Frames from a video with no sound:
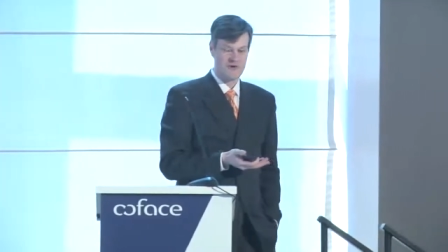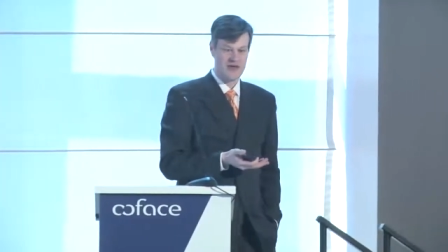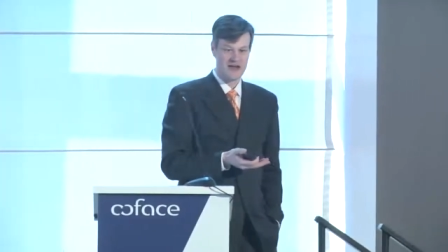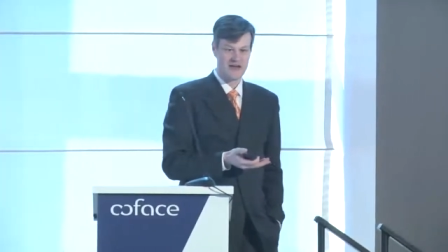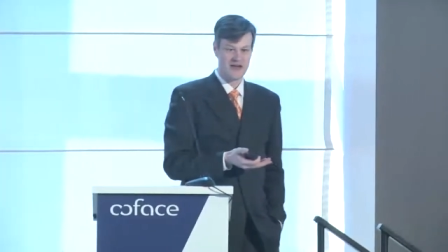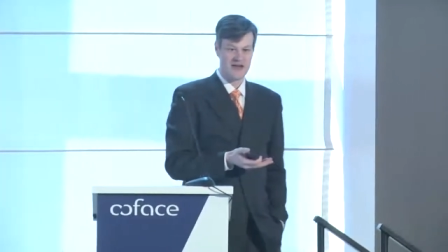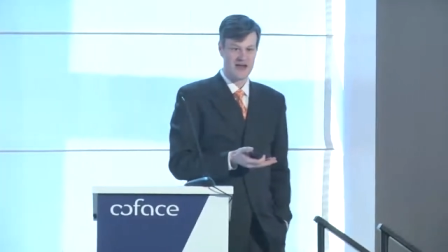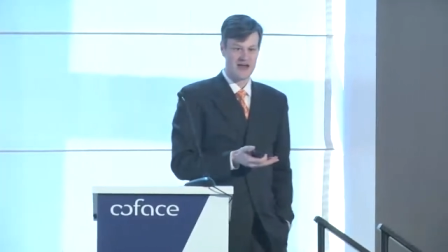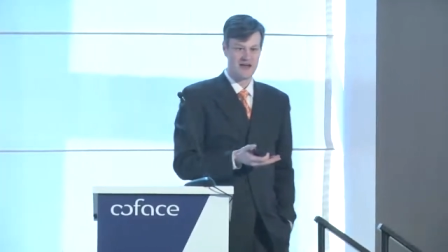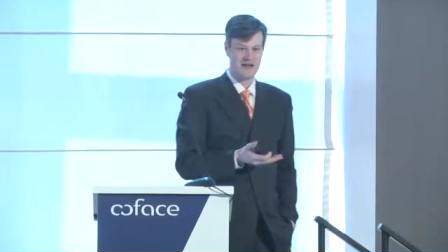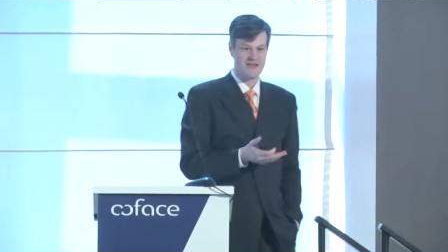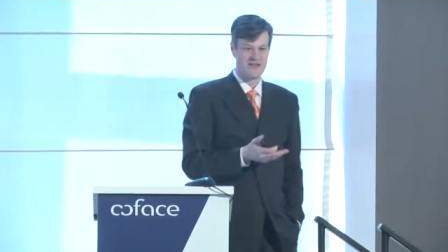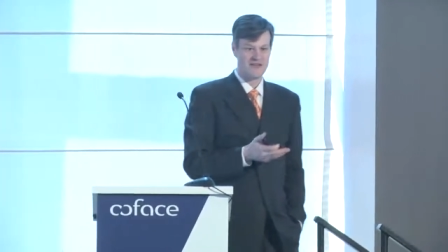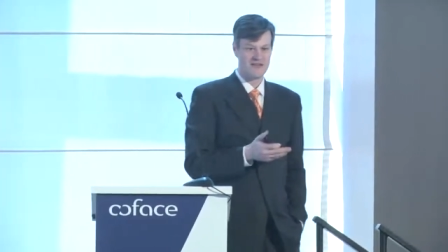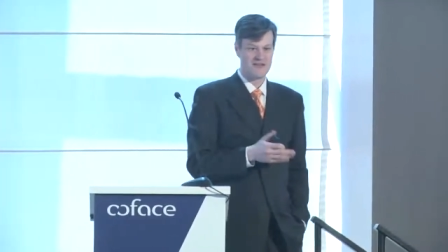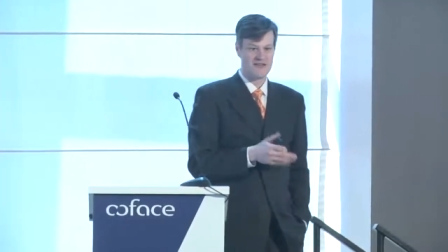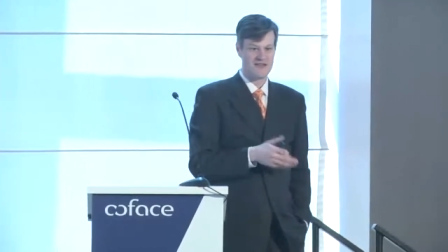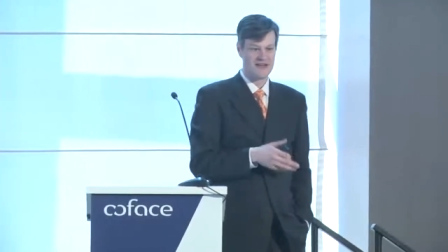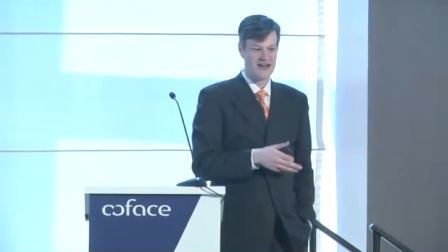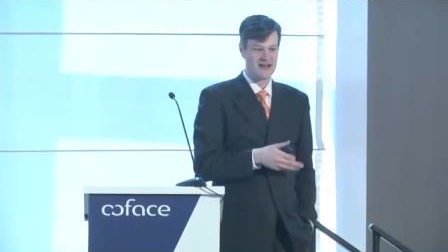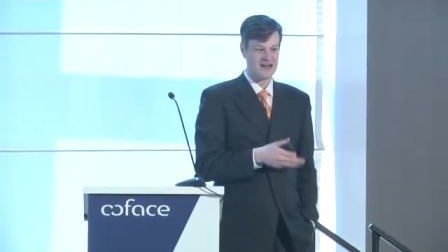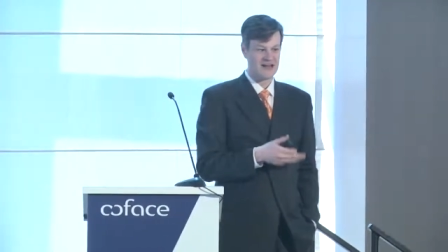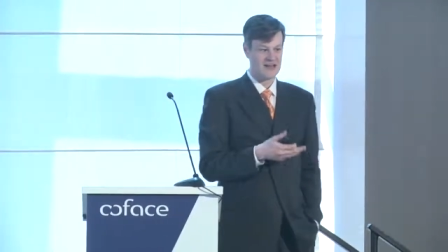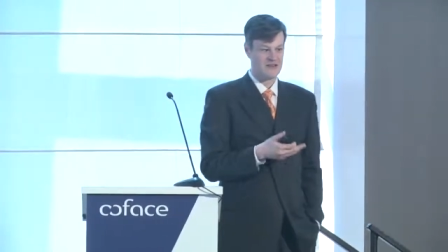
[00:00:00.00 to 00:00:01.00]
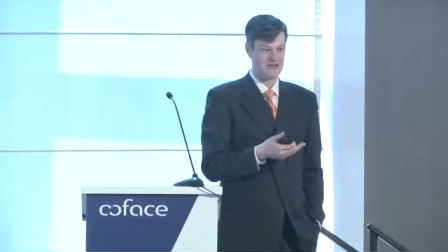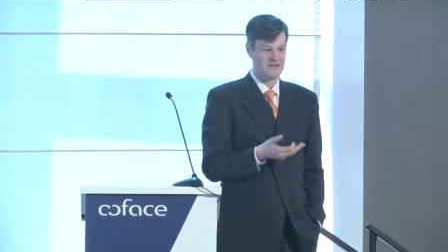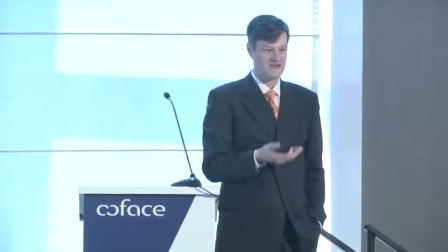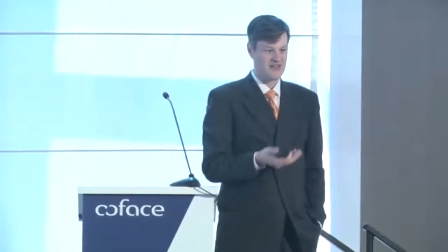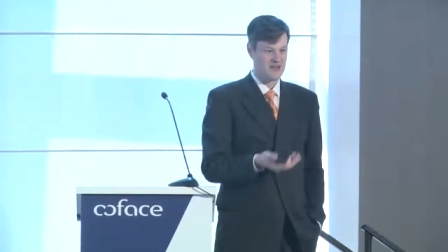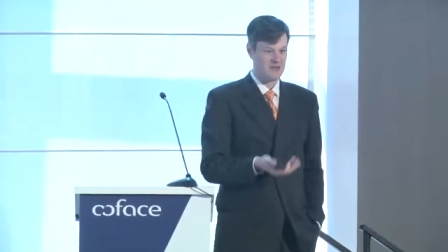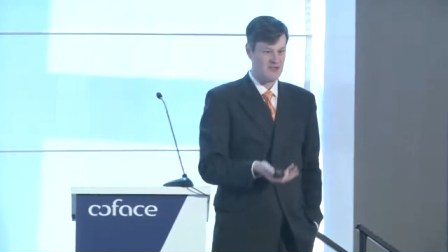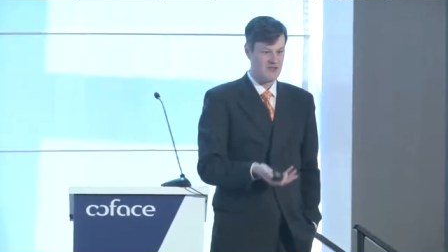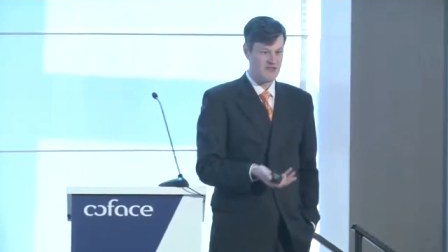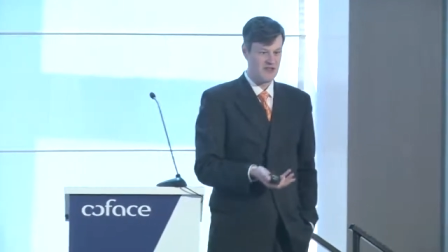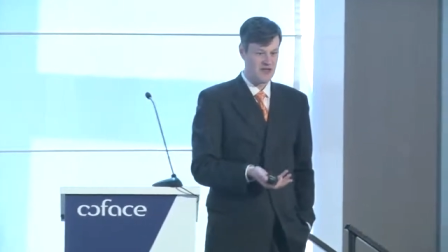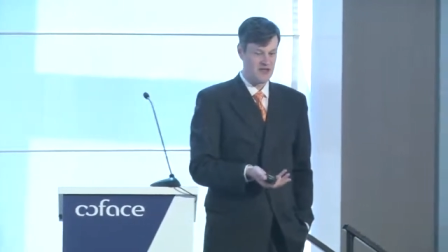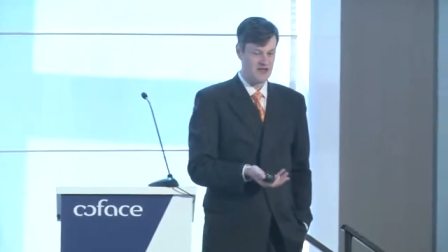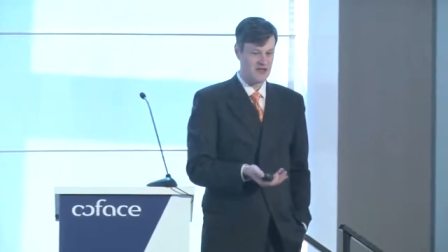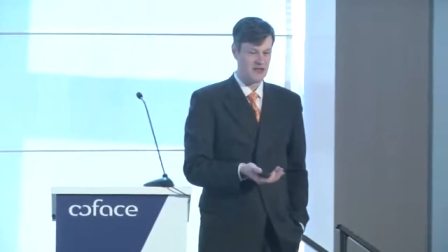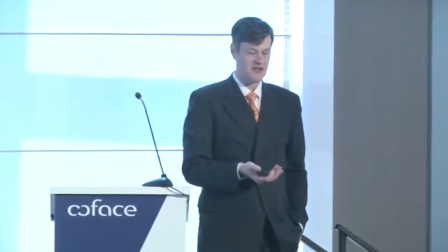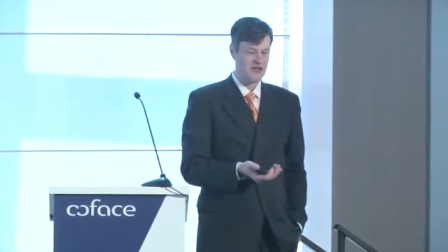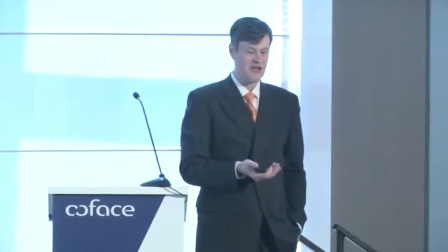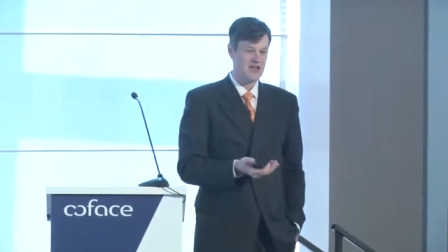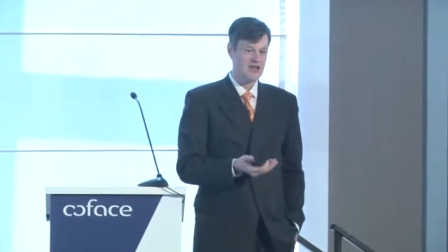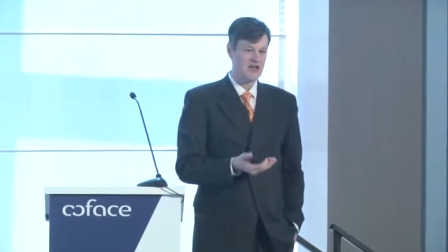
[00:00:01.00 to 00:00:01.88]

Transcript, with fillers: right now, it's exactly the same thing.